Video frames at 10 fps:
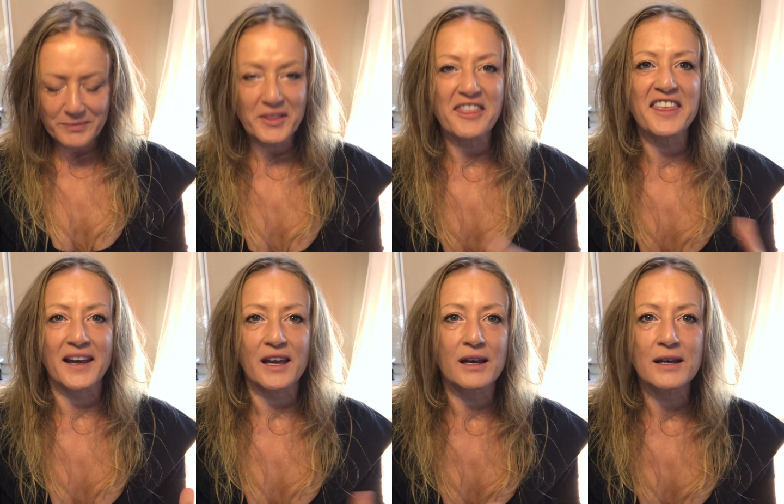
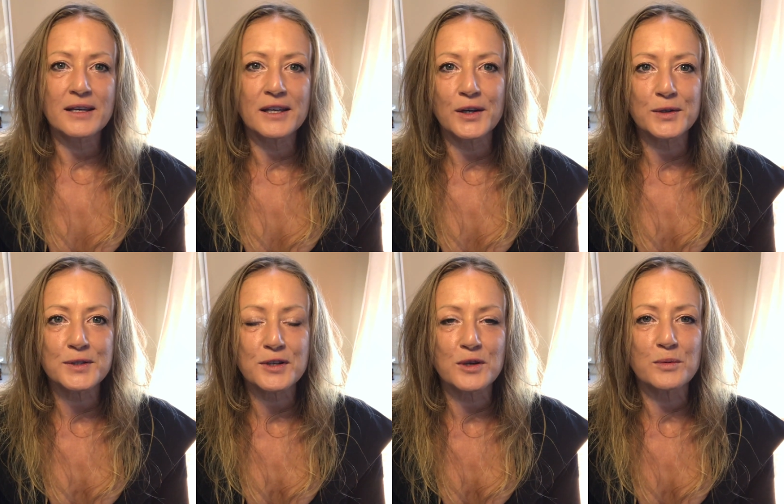thick,
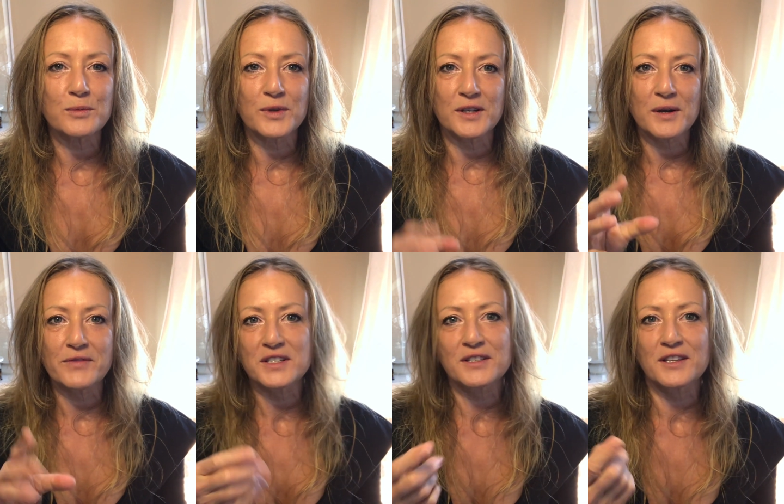so you have
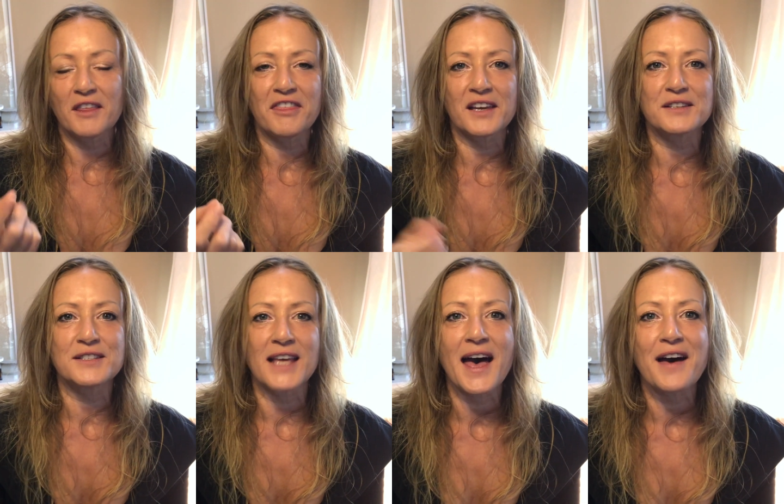this thick
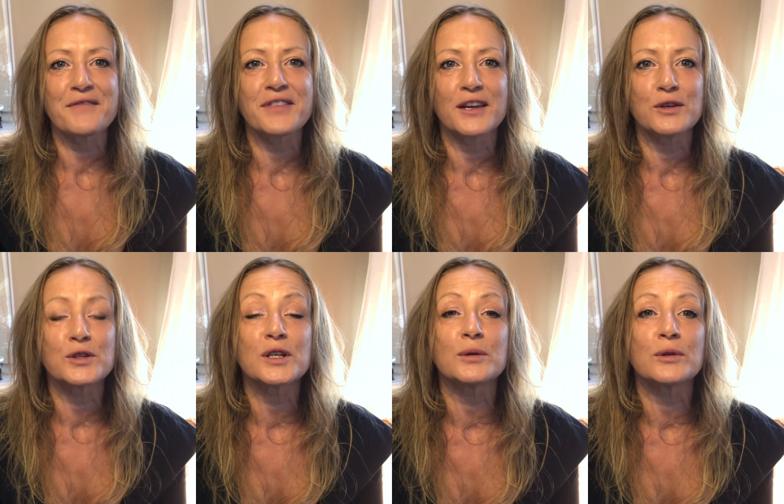salve that you
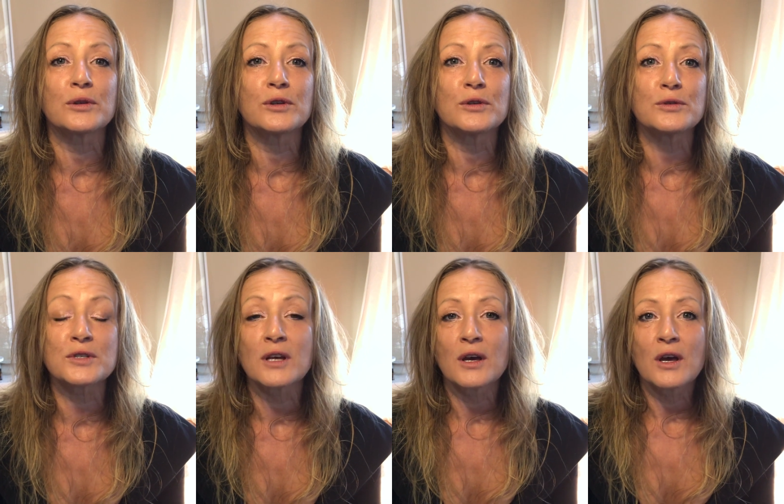can
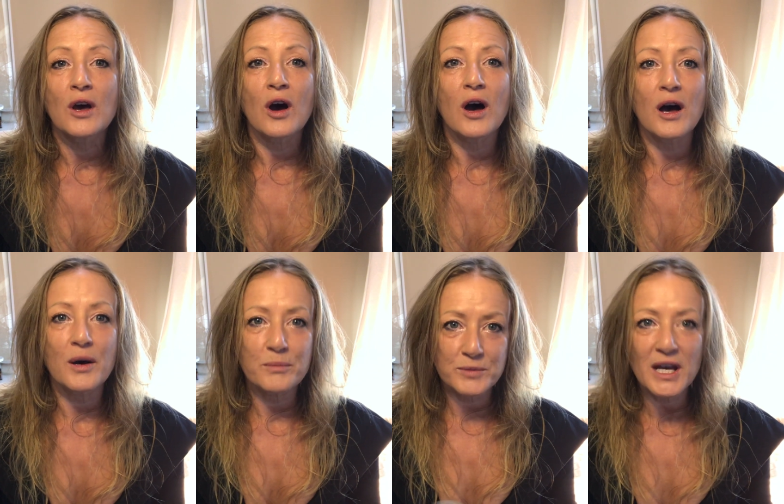use
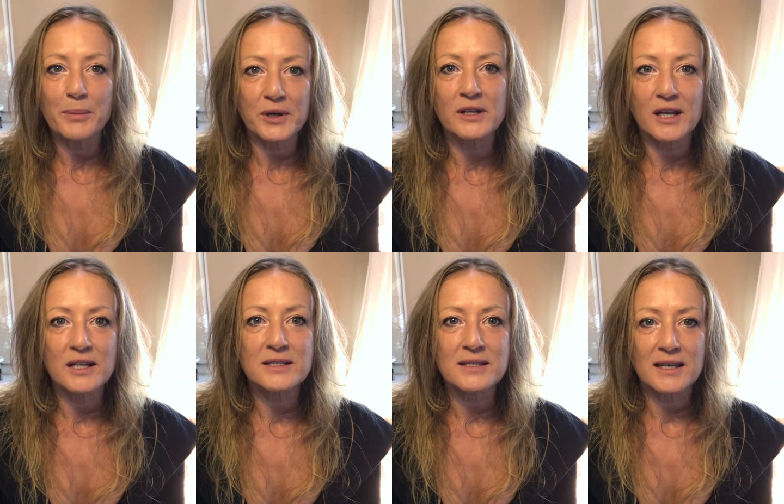topically
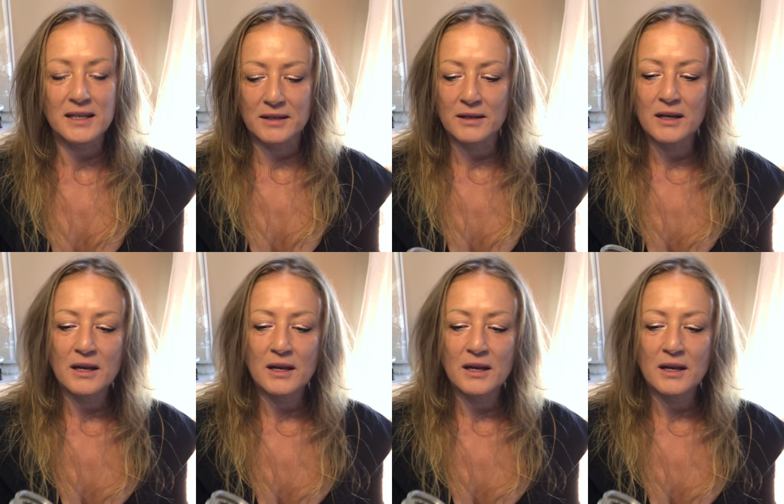on skin.